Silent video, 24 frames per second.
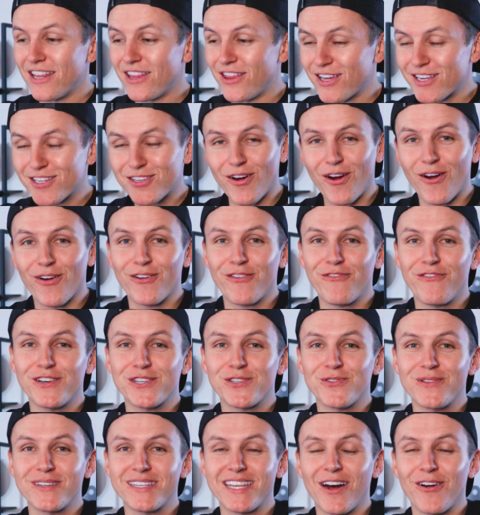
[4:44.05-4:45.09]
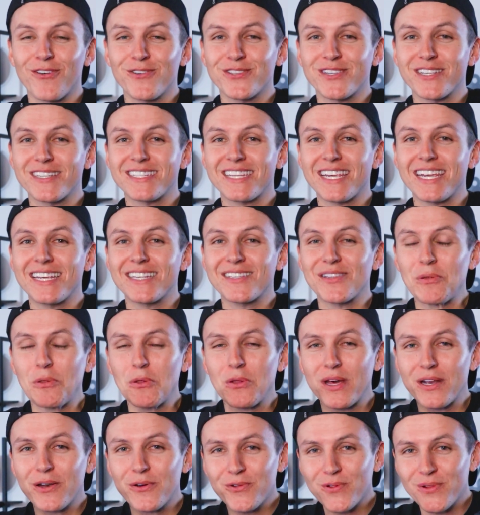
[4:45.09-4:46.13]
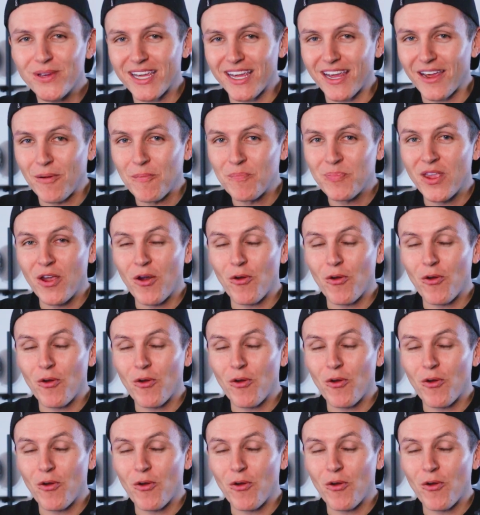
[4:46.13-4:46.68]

this artificial intelligence is literally